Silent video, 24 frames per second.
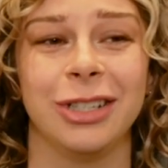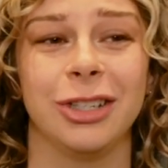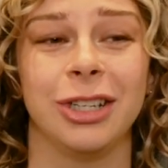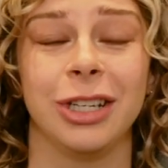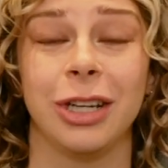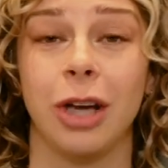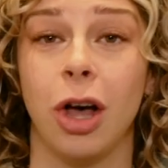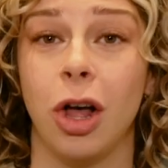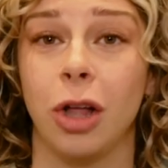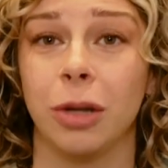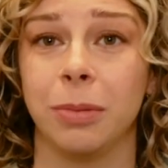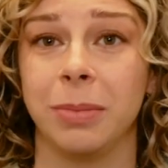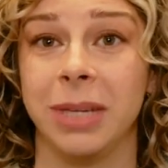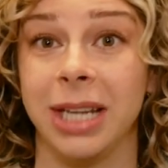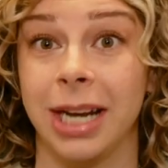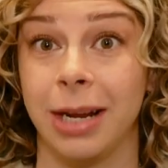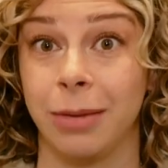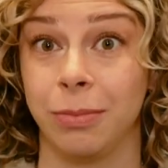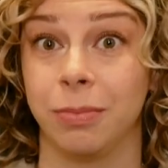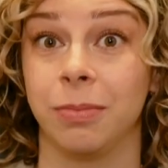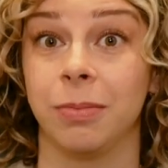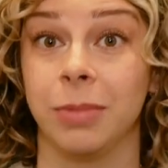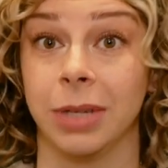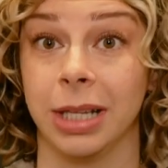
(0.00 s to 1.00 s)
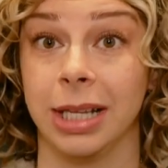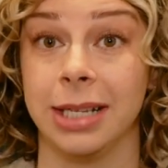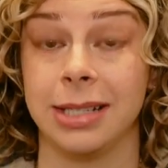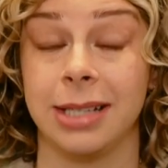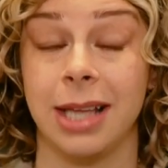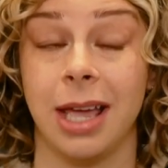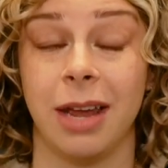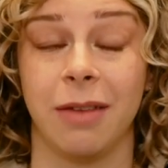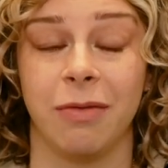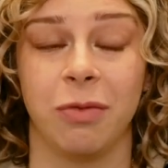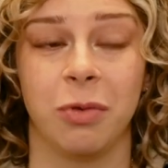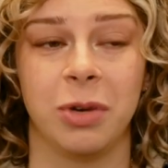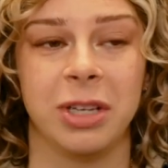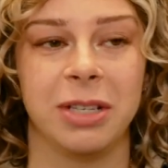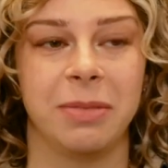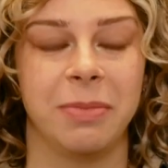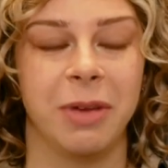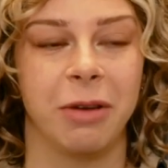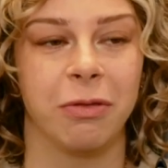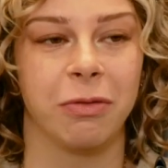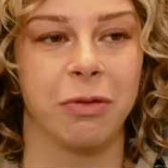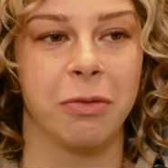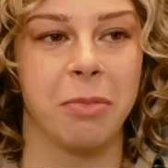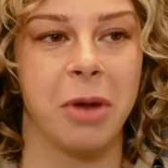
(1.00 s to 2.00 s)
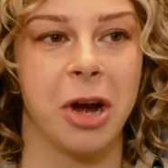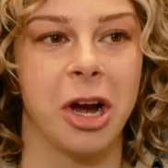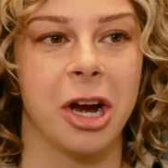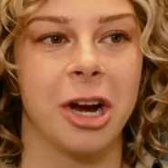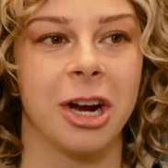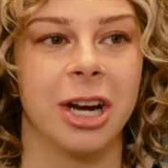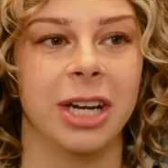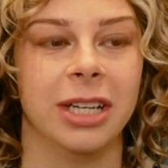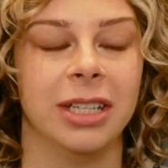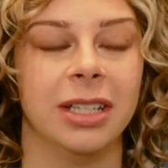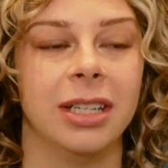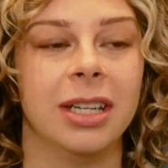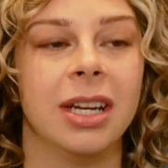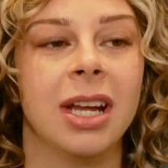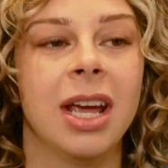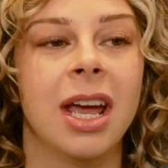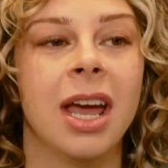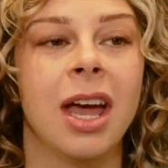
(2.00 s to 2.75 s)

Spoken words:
She called me and I realized I had a voicemail from her, and